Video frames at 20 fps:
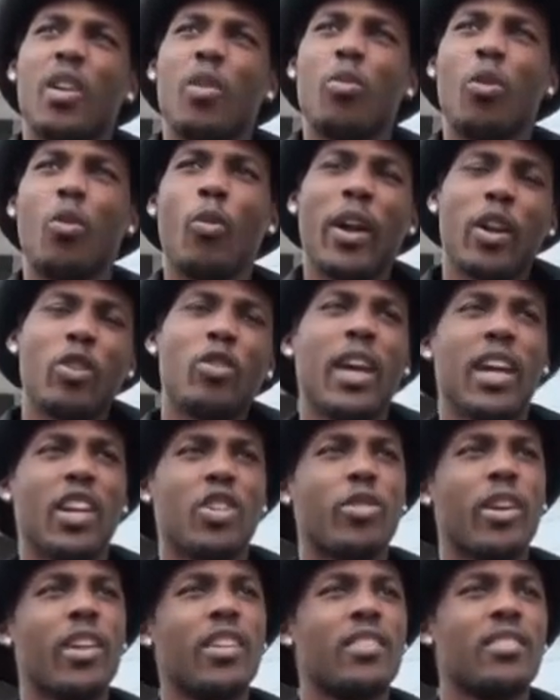well, why don't you get the
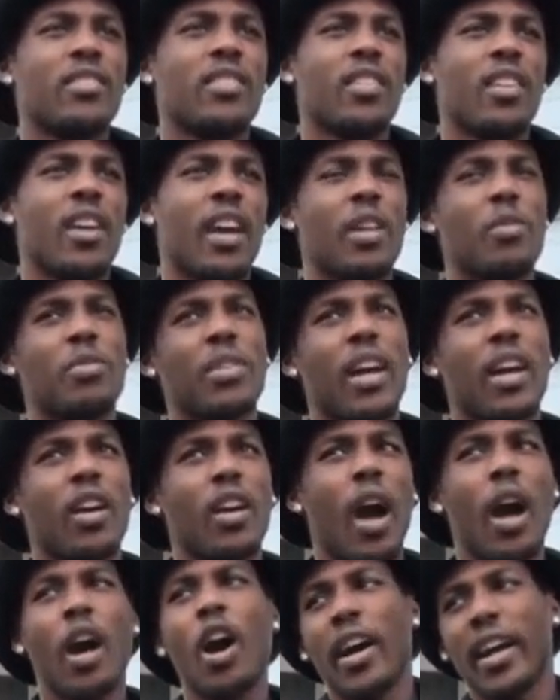trainers? And he was like,
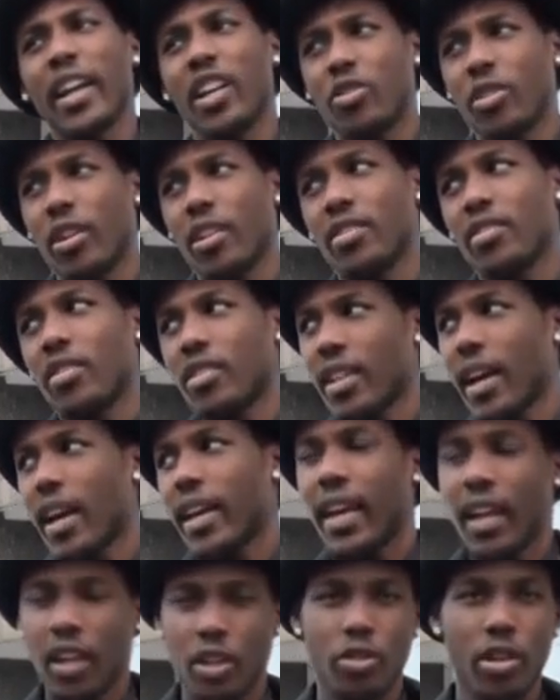I can't get the trainers. So I was like,
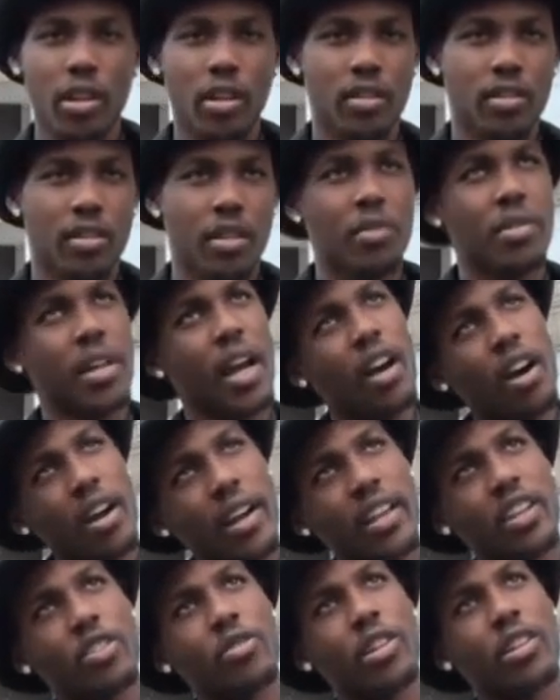get the trainers. And he was like, I can't
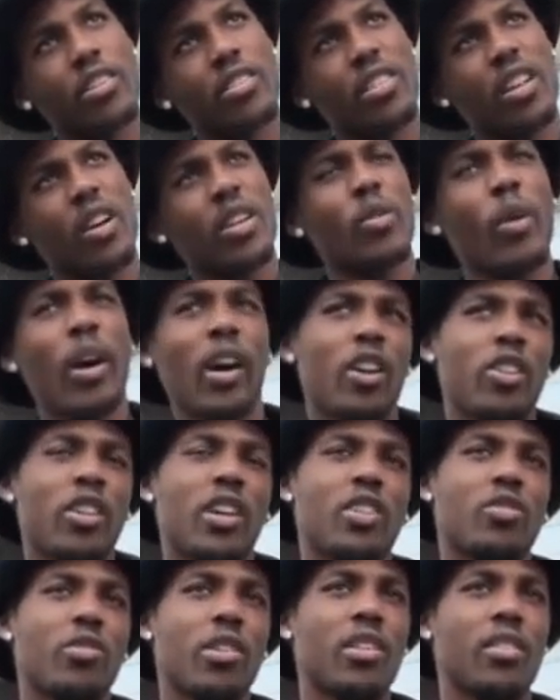get the trainers. I was like, why can't you get
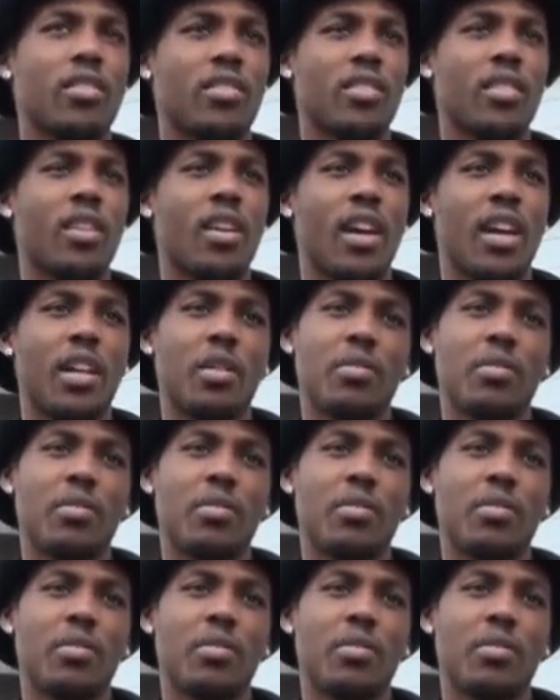trainers? And he